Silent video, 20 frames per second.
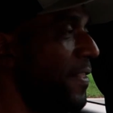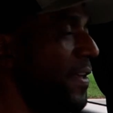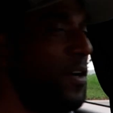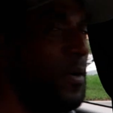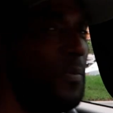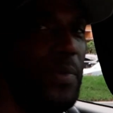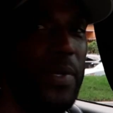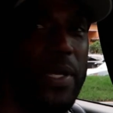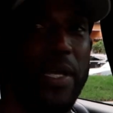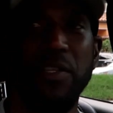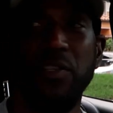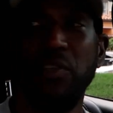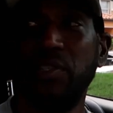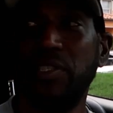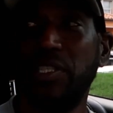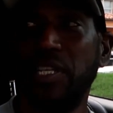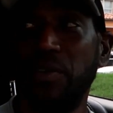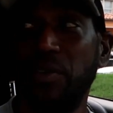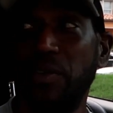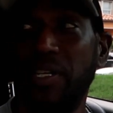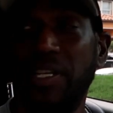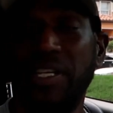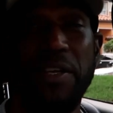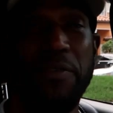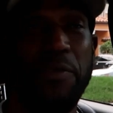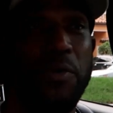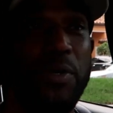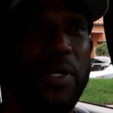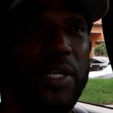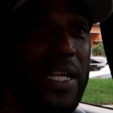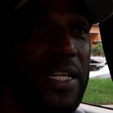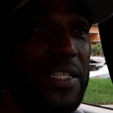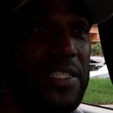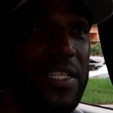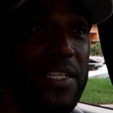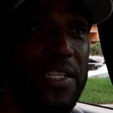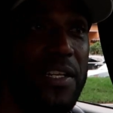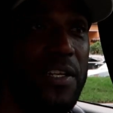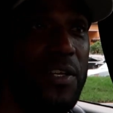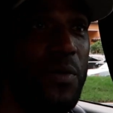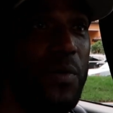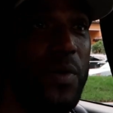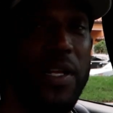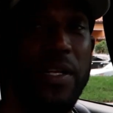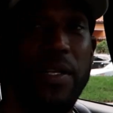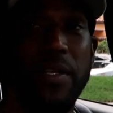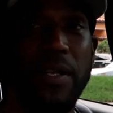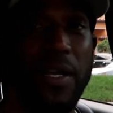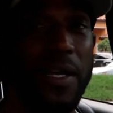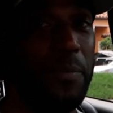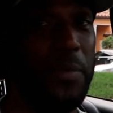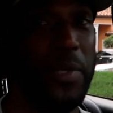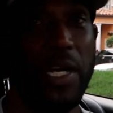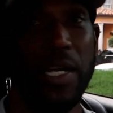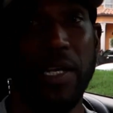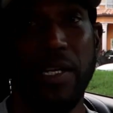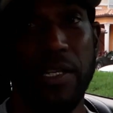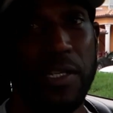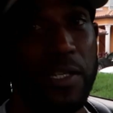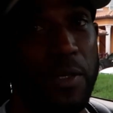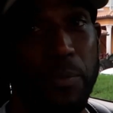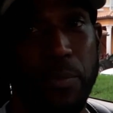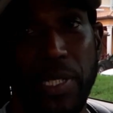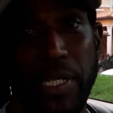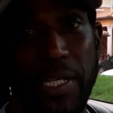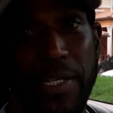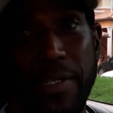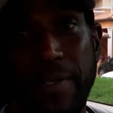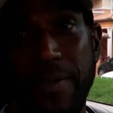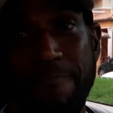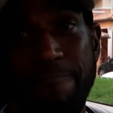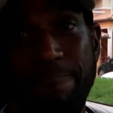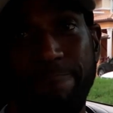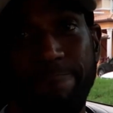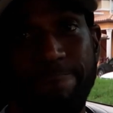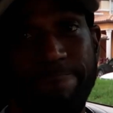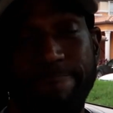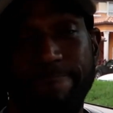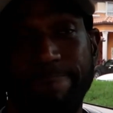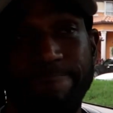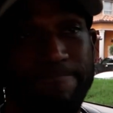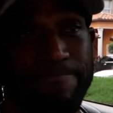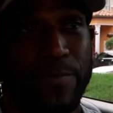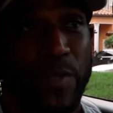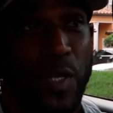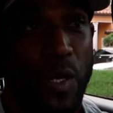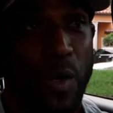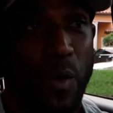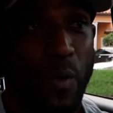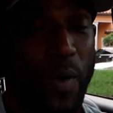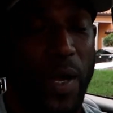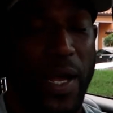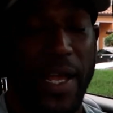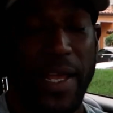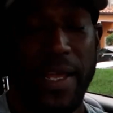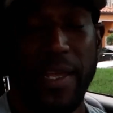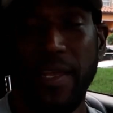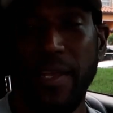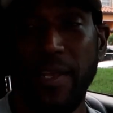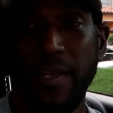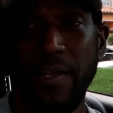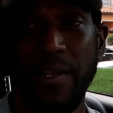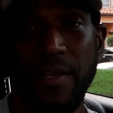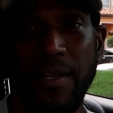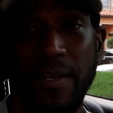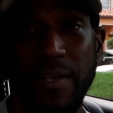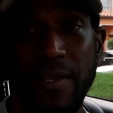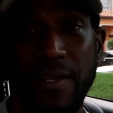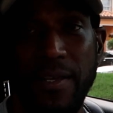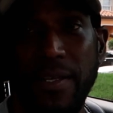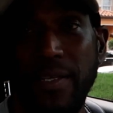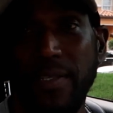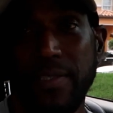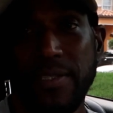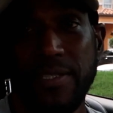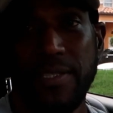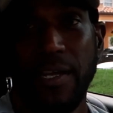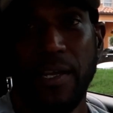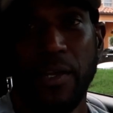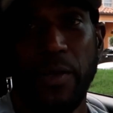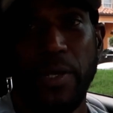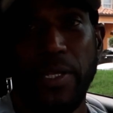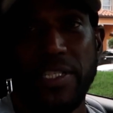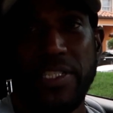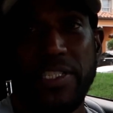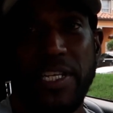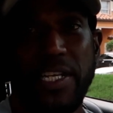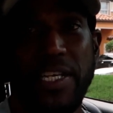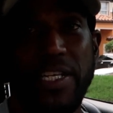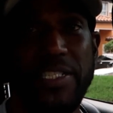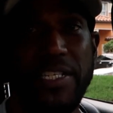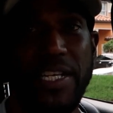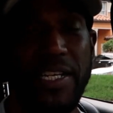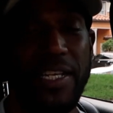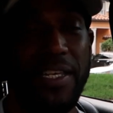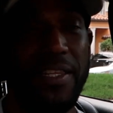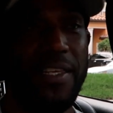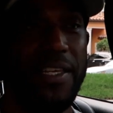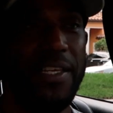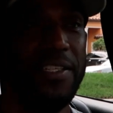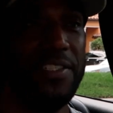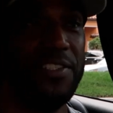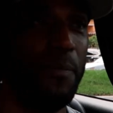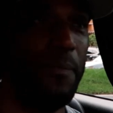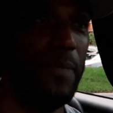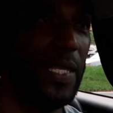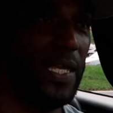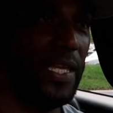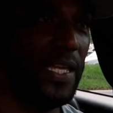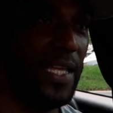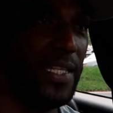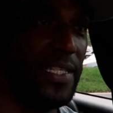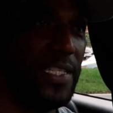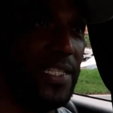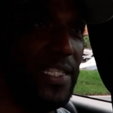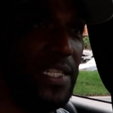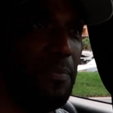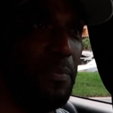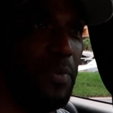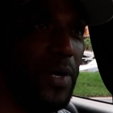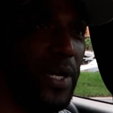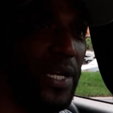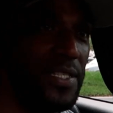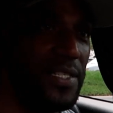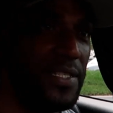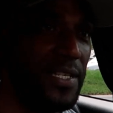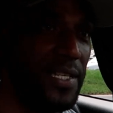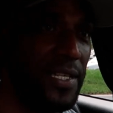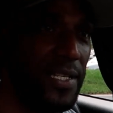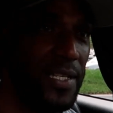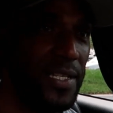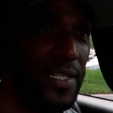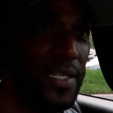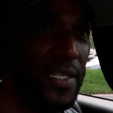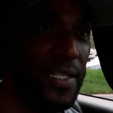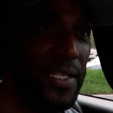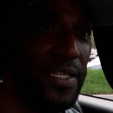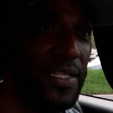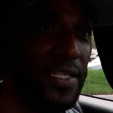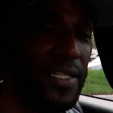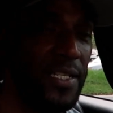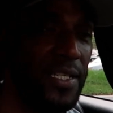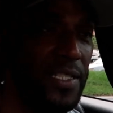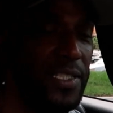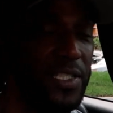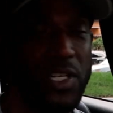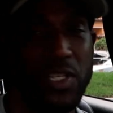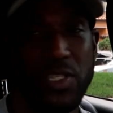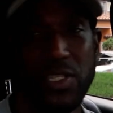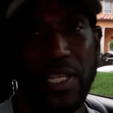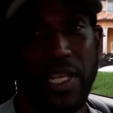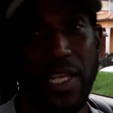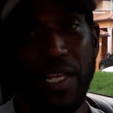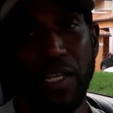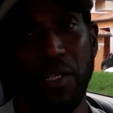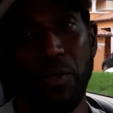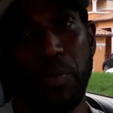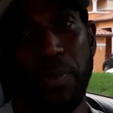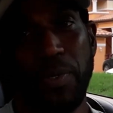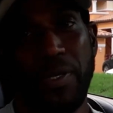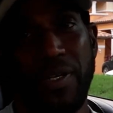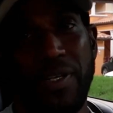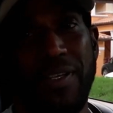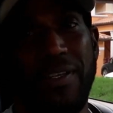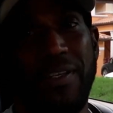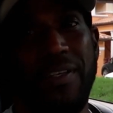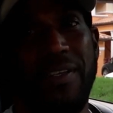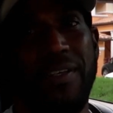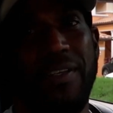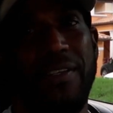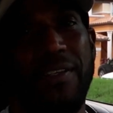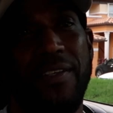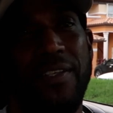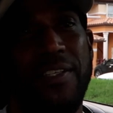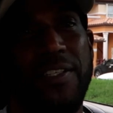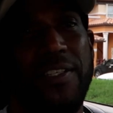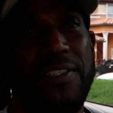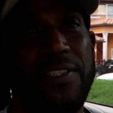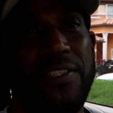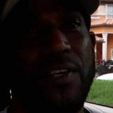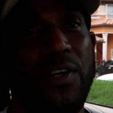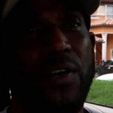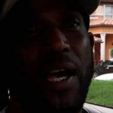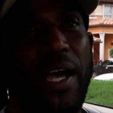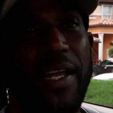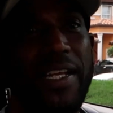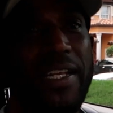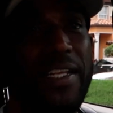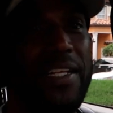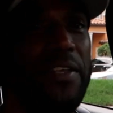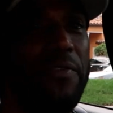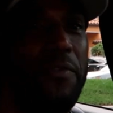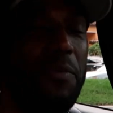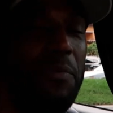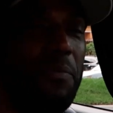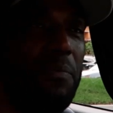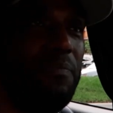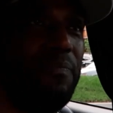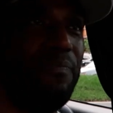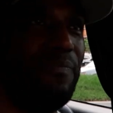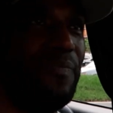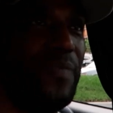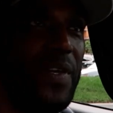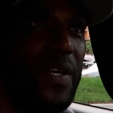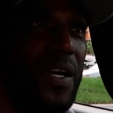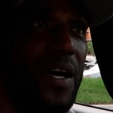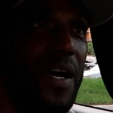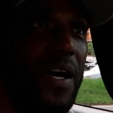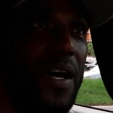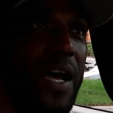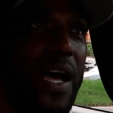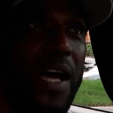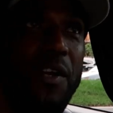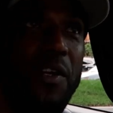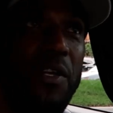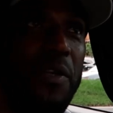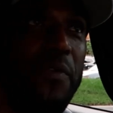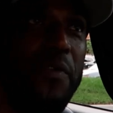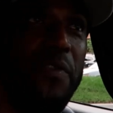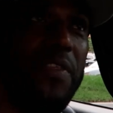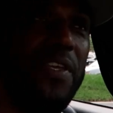therapy, I looked around on everyone and I said, you know what? I'm not going to complain. Why? It's not going to change anything. So me getting depressed doesn't help. So I don't even